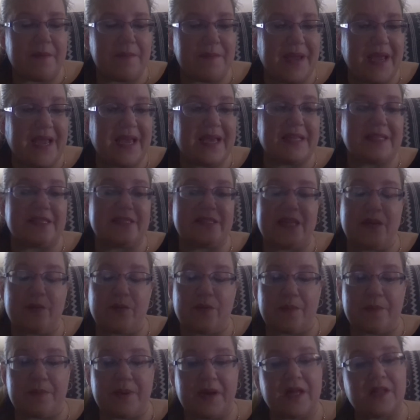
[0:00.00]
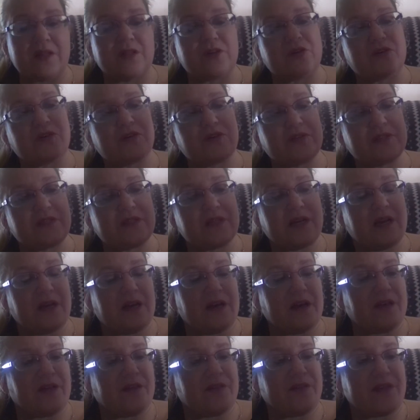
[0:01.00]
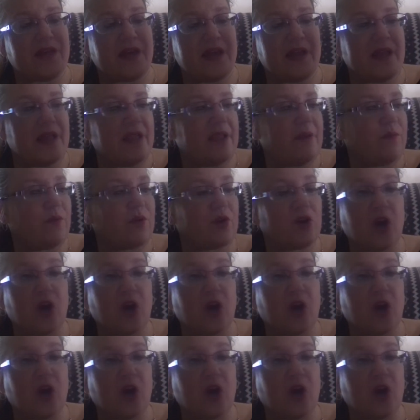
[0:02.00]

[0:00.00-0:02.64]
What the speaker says: maids, they were butlers, they were